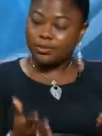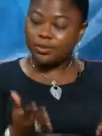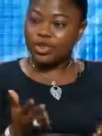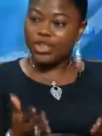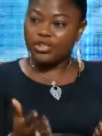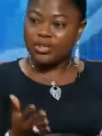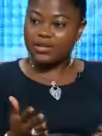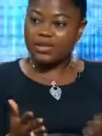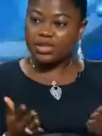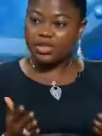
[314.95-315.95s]

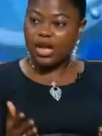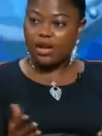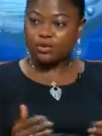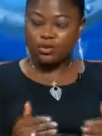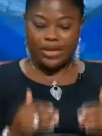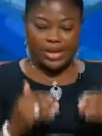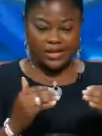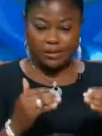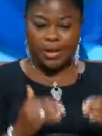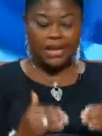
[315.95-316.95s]
changes in a child, or they
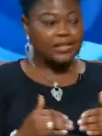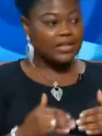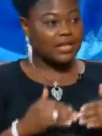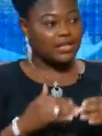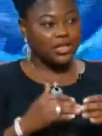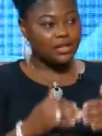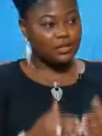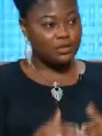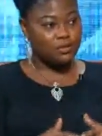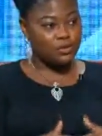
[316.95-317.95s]
expect that a child
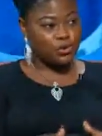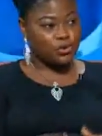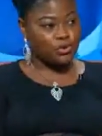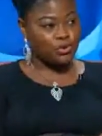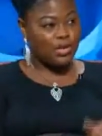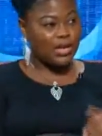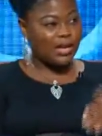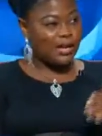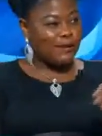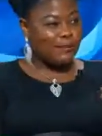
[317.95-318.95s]
is supposed to,
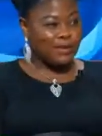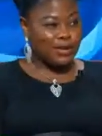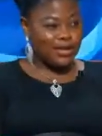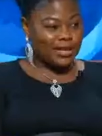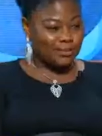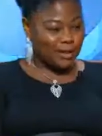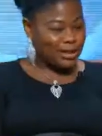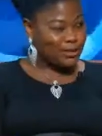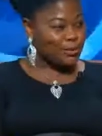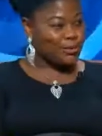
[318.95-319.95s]
maybe my
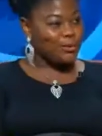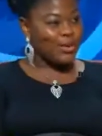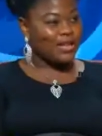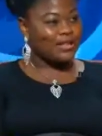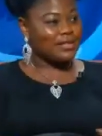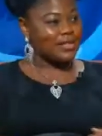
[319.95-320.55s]
child's supposed to work at this